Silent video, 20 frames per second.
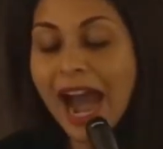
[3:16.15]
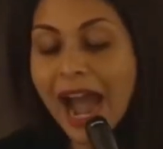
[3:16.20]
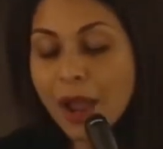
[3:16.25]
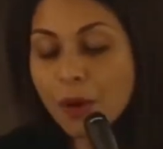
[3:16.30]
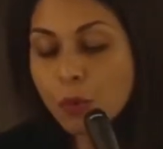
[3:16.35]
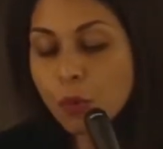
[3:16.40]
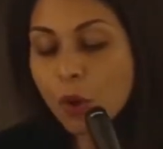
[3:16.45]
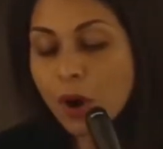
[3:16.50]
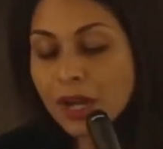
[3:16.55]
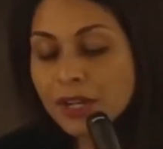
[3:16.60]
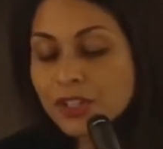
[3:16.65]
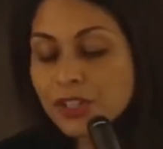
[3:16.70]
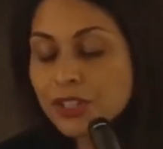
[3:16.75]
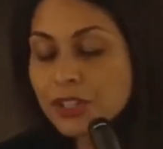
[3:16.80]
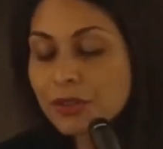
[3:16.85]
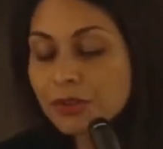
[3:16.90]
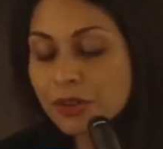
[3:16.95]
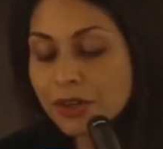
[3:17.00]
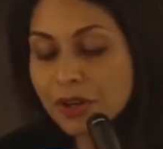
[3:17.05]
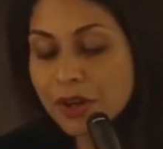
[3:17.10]
I
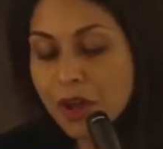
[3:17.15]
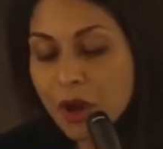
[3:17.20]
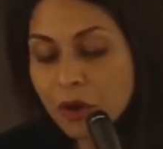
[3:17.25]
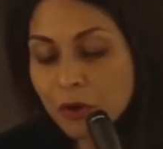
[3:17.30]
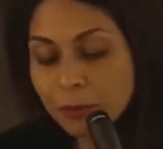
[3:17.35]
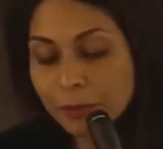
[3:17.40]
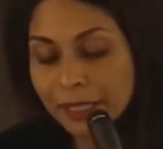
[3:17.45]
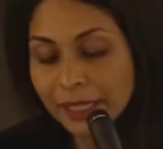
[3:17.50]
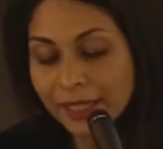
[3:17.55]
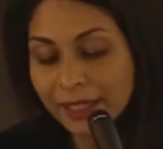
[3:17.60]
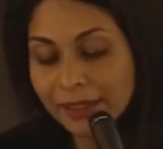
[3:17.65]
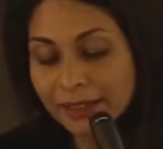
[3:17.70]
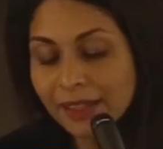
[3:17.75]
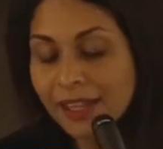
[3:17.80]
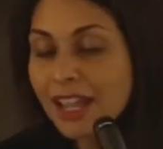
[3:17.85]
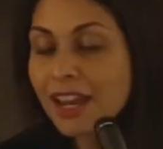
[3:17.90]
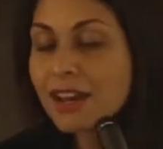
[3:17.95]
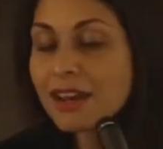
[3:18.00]
want you to know me